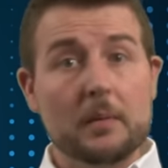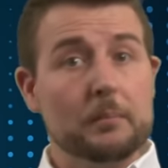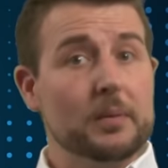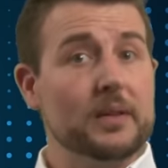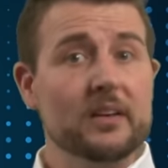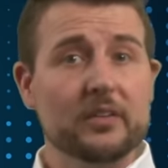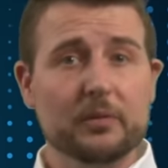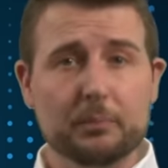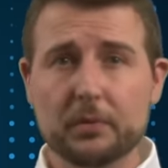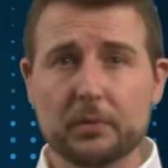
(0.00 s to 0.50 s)

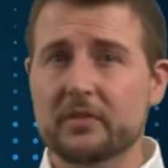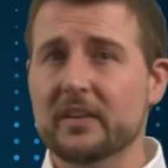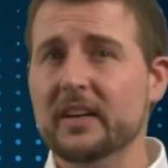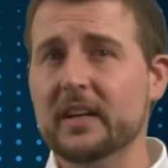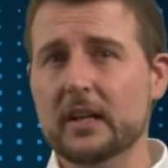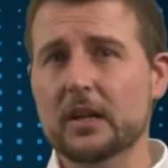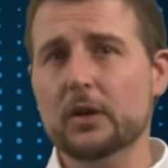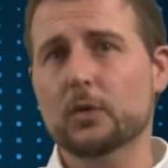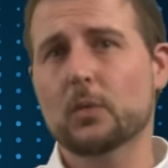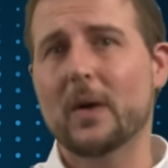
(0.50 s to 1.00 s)
But this
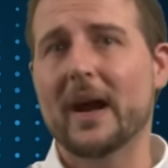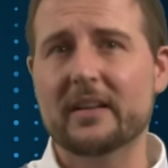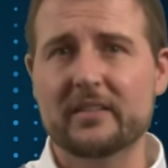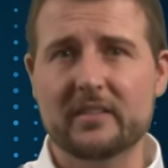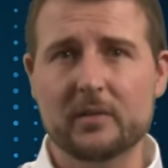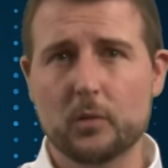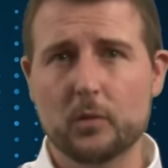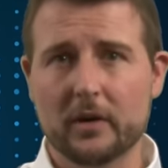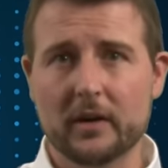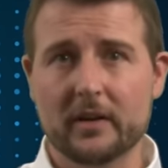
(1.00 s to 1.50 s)
particular
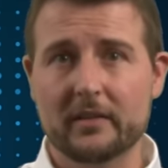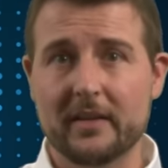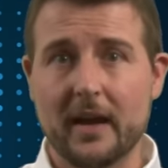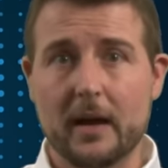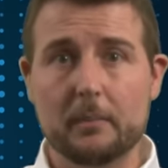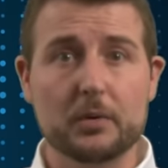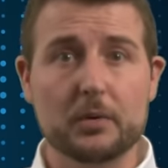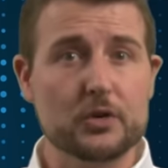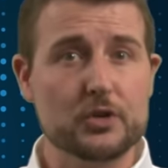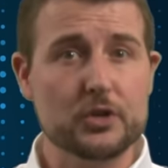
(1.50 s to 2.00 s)
ransomware
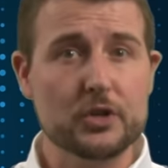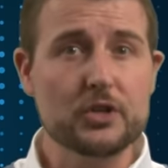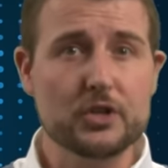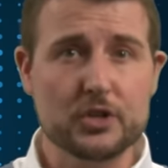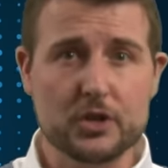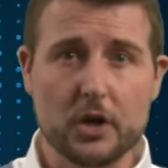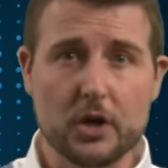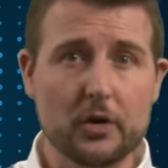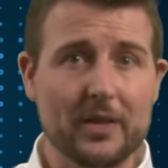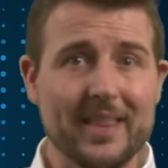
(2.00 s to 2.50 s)
example should
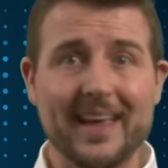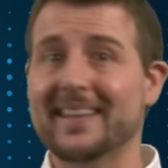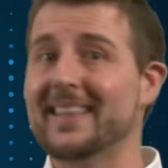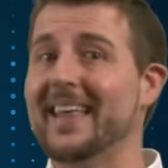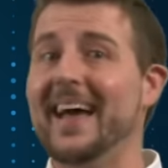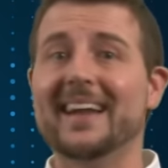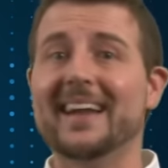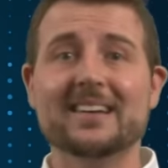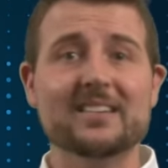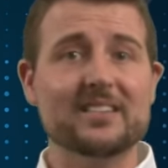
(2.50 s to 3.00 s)
show that
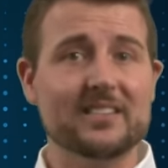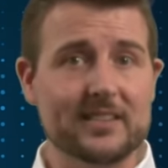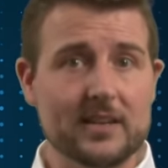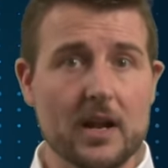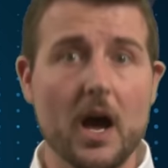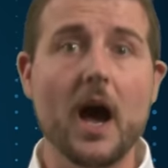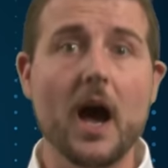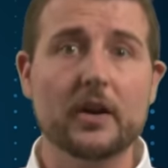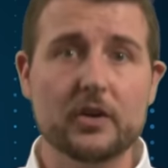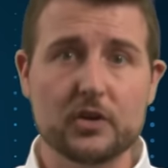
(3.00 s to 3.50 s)
that is
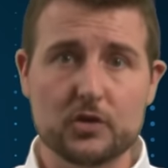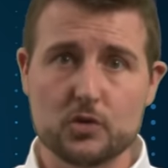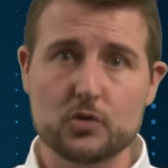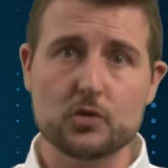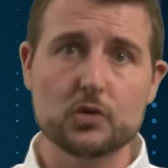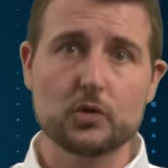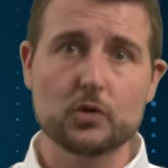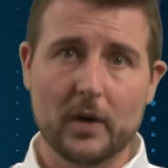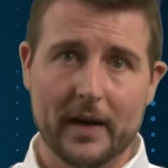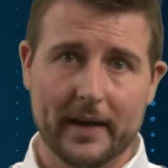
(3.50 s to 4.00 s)
not
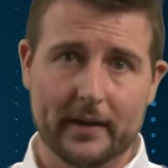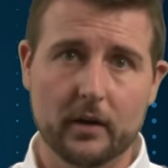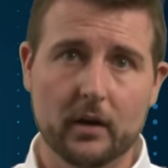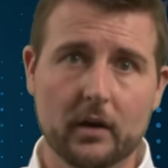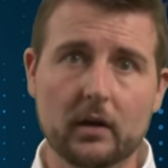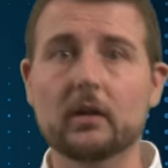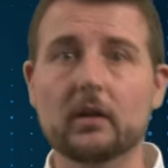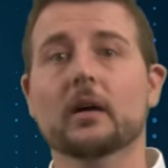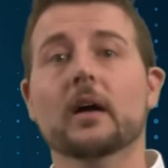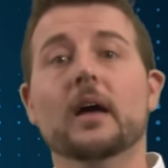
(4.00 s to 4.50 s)
true at
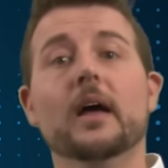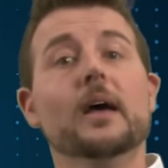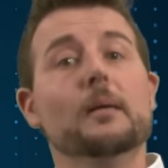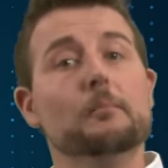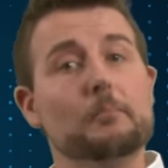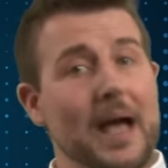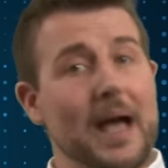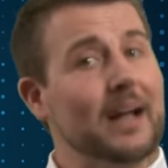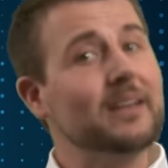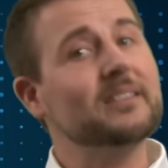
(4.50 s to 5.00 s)
all.
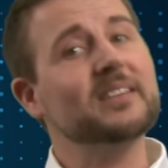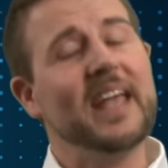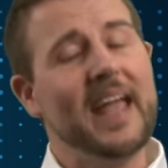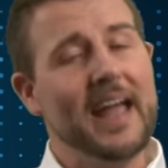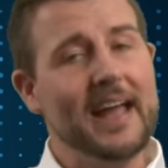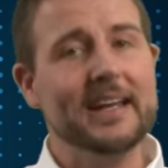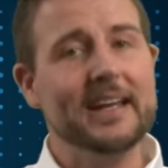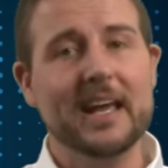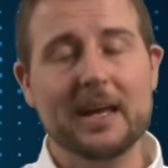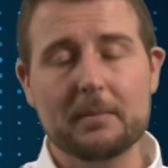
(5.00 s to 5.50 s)
Macs
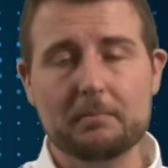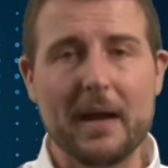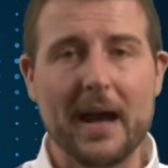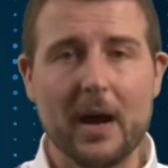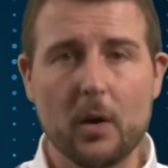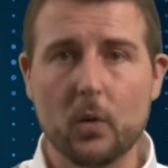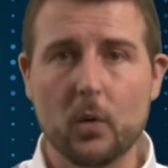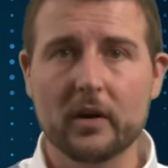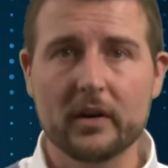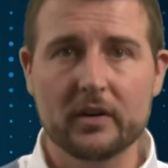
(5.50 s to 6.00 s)
can get
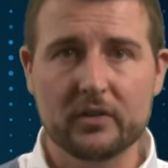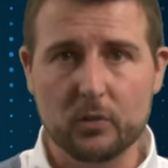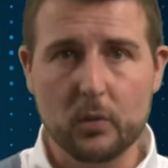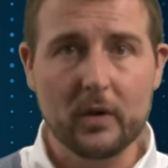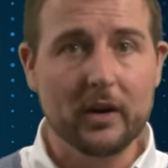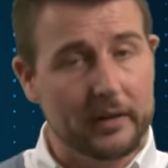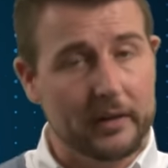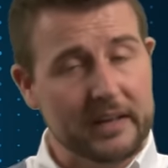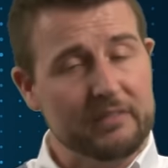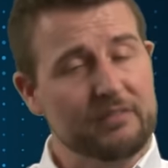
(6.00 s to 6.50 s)
malware as
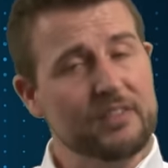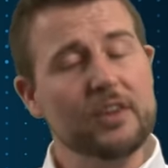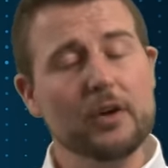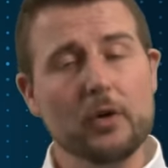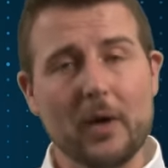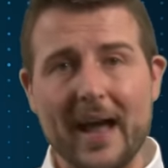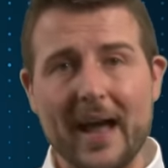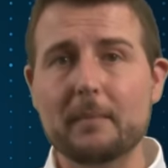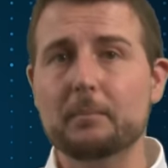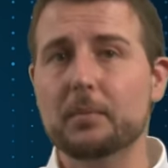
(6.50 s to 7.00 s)
well. Even
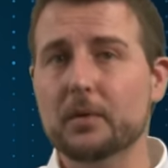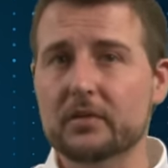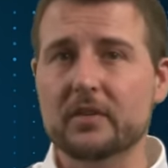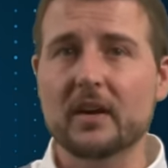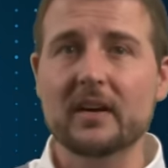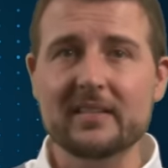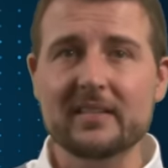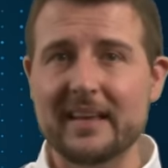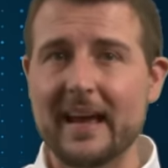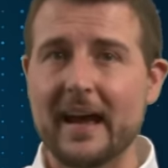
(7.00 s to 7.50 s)
though Apple
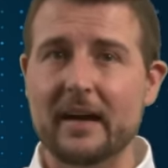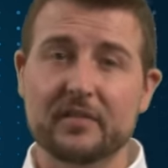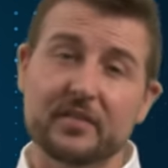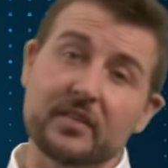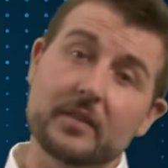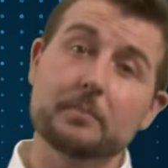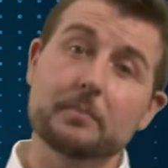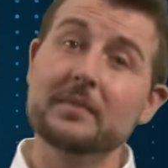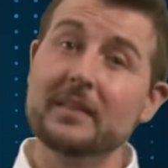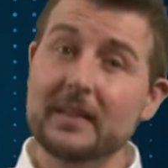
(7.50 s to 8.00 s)
does have
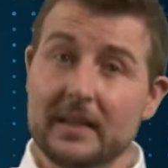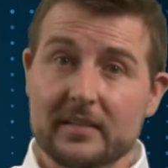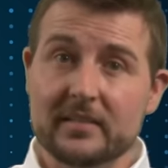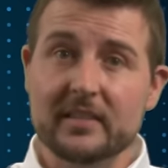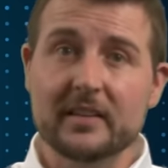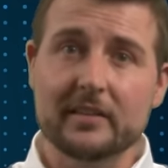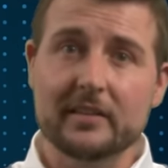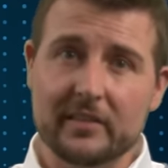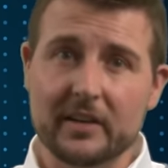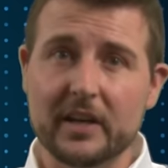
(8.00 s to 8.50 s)
some
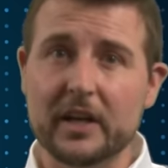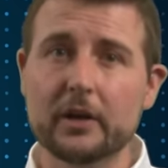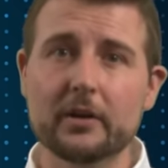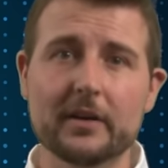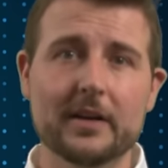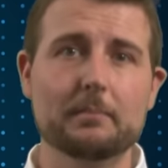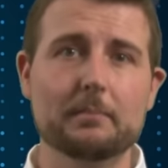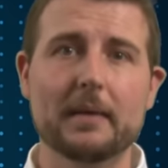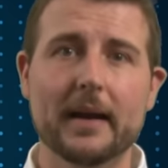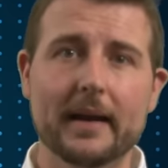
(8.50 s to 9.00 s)
decent
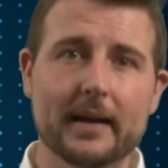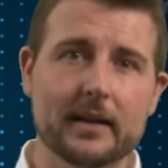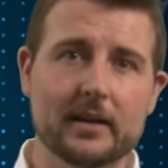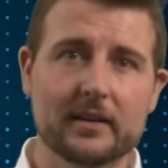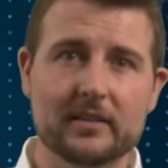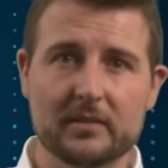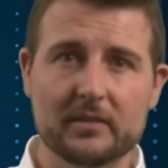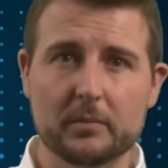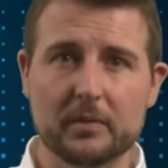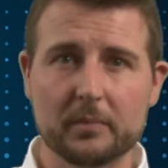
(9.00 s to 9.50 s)
security
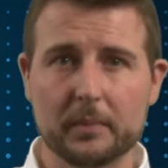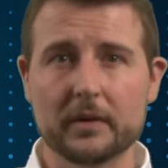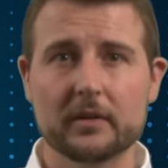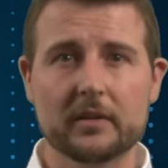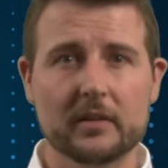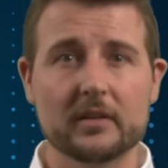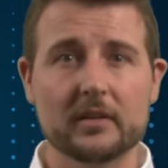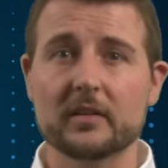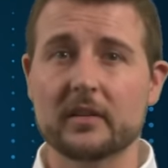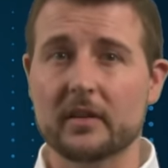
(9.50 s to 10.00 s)
mechanisms
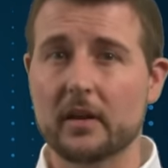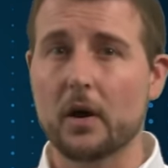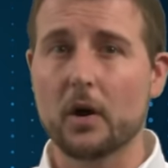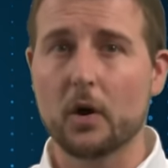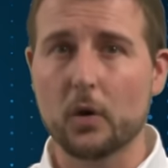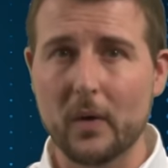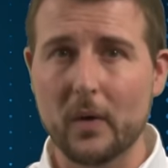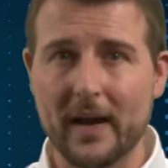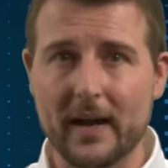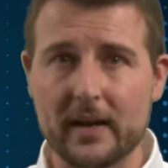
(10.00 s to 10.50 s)
built into the
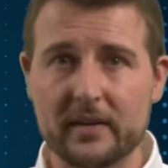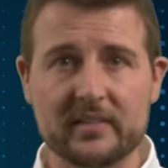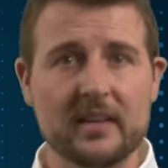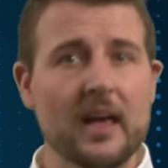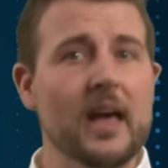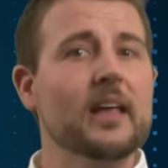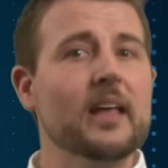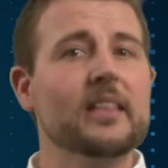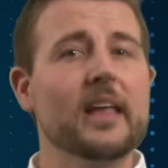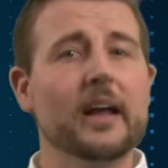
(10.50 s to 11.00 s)
O S,
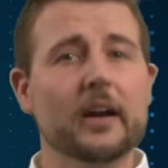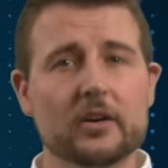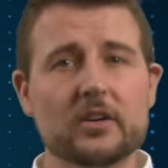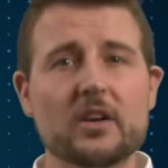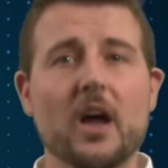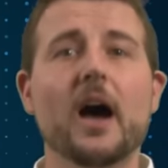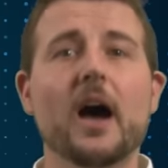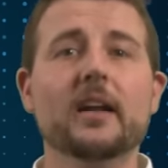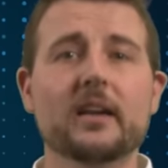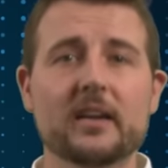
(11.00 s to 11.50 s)
they are
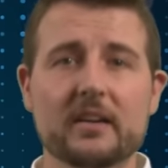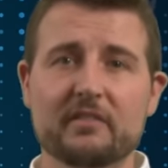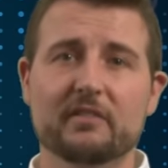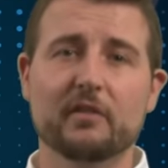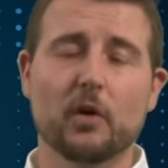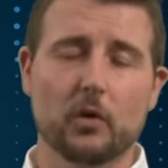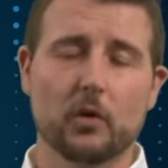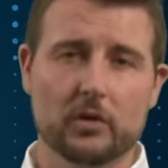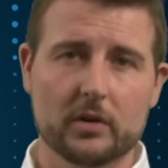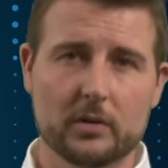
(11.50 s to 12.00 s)
not
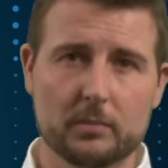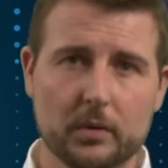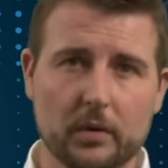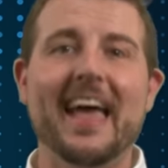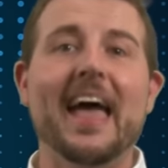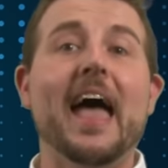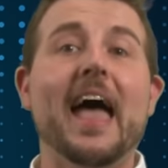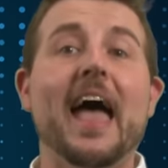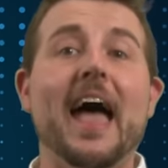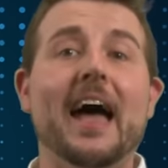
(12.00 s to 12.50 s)
invulnerable.
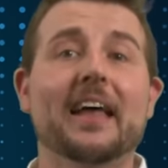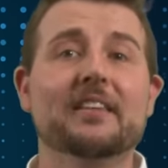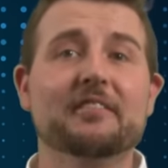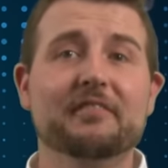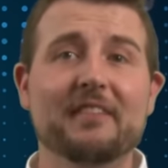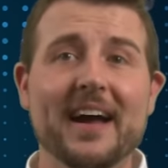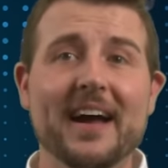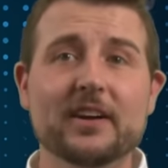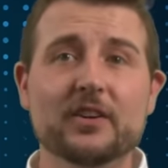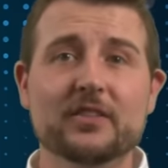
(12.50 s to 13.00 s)
And the
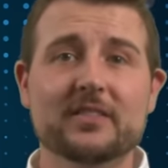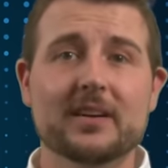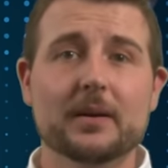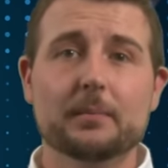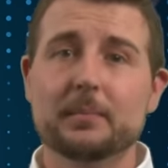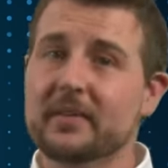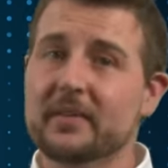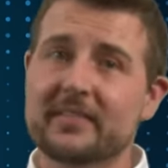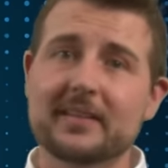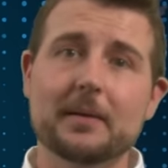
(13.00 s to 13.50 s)
final
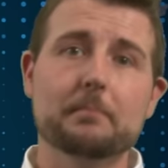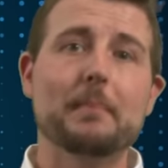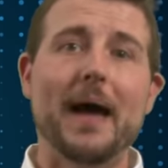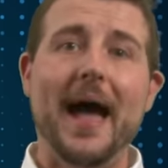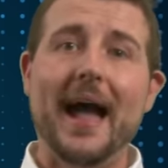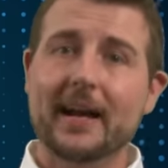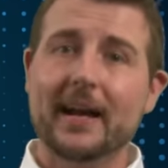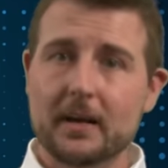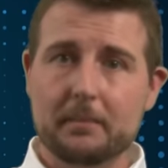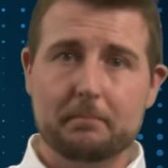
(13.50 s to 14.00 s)
tip is to
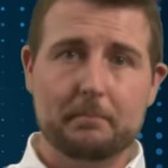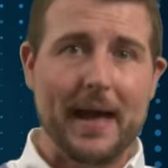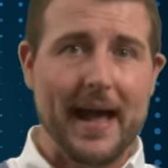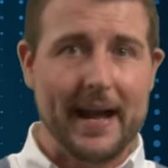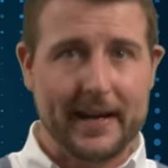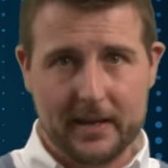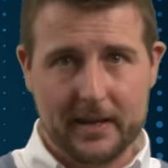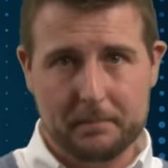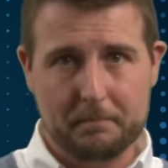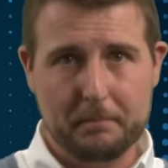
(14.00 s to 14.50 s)
backup,
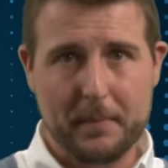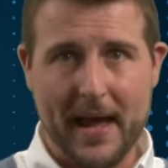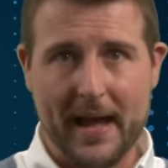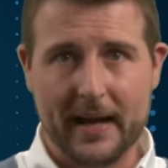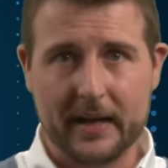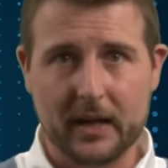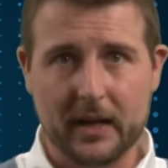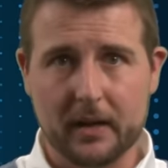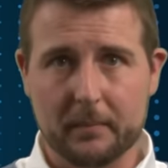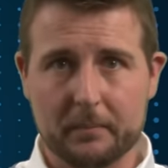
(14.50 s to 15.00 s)
backup,
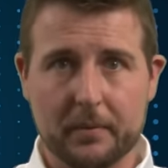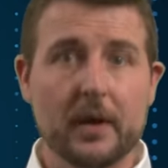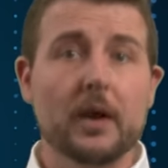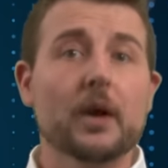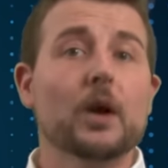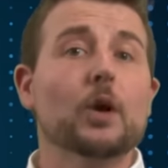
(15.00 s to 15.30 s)
backup.